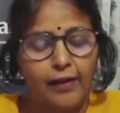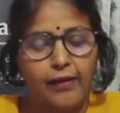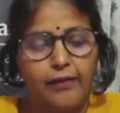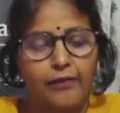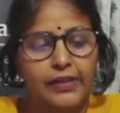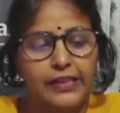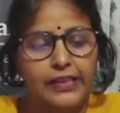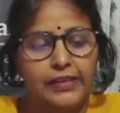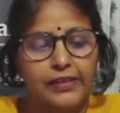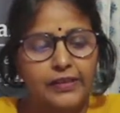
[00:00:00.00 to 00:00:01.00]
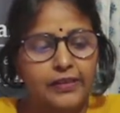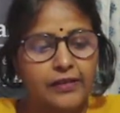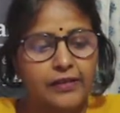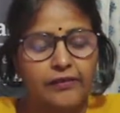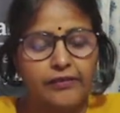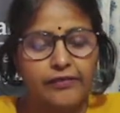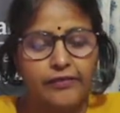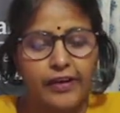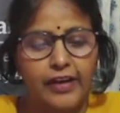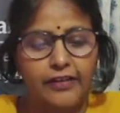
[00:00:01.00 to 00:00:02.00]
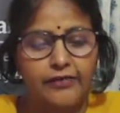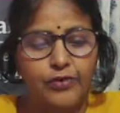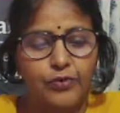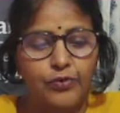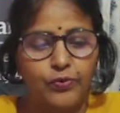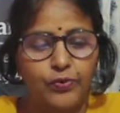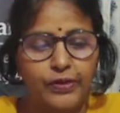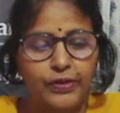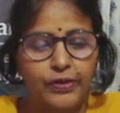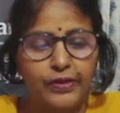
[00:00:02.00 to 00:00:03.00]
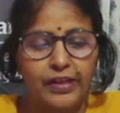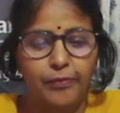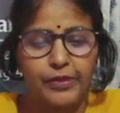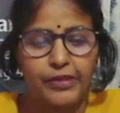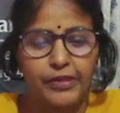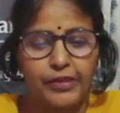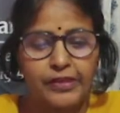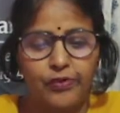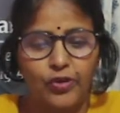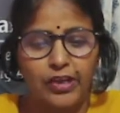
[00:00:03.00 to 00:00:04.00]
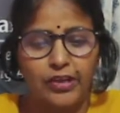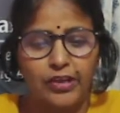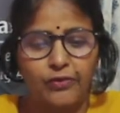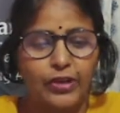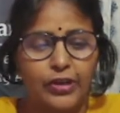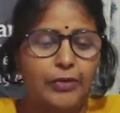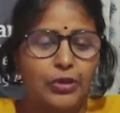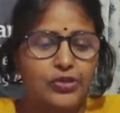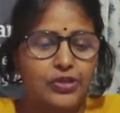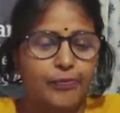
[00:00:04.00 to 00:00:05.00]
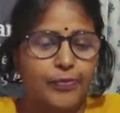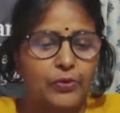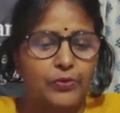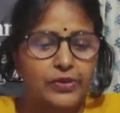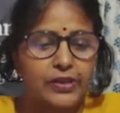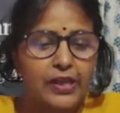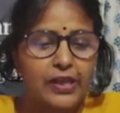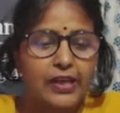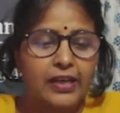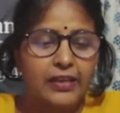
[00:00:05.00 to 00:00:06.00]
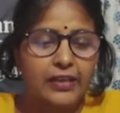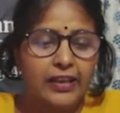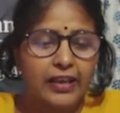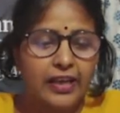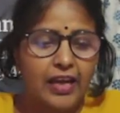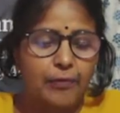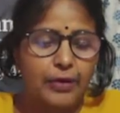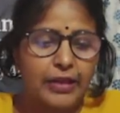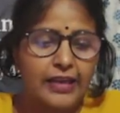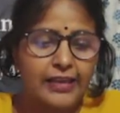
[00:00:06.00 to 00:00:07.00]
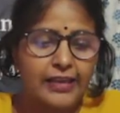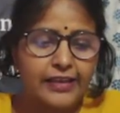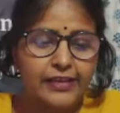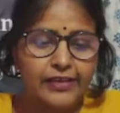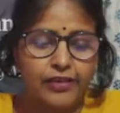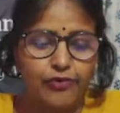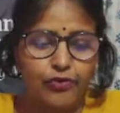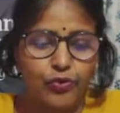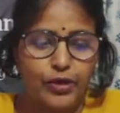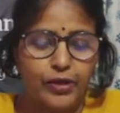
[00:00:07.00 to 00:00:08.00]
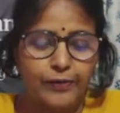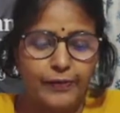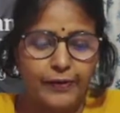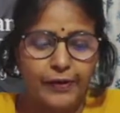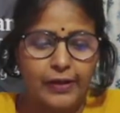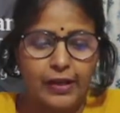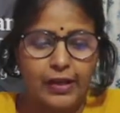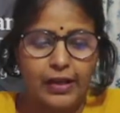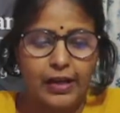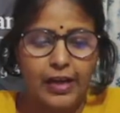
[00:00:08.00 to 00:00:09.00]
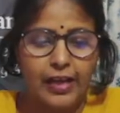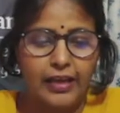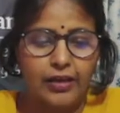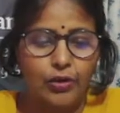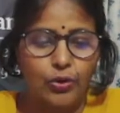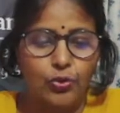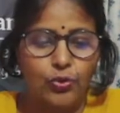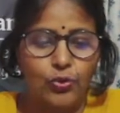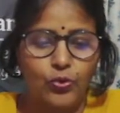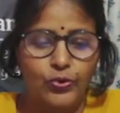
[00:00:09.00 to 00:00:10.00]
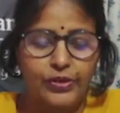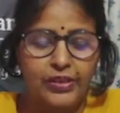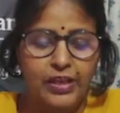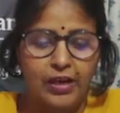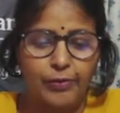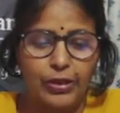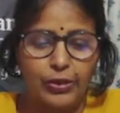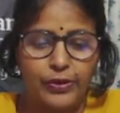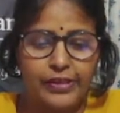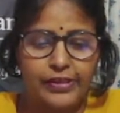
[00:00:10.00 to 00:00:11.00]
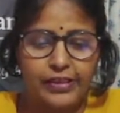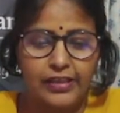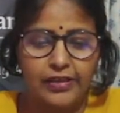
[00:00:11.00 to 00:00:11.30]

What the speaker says: which is 5 to 10%. What can be those compounds? They can be digested food like glucose, amino acid,